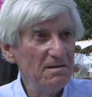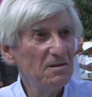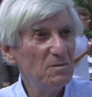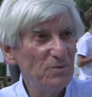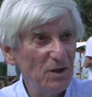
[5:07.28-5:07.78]

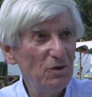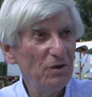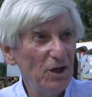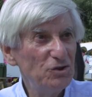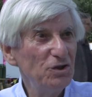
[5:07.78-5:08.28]
think the
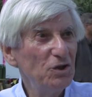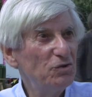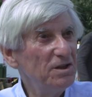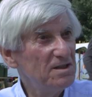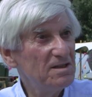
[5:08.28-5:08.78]
prorogation
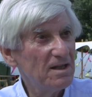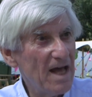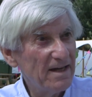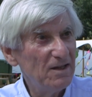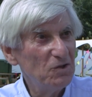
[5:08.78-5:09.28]
increases the
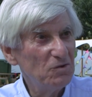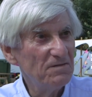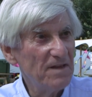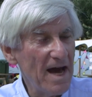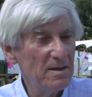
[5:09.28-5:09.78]
likelihood
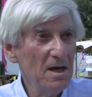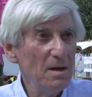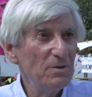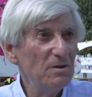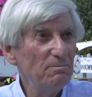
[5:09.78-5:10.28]
of that. But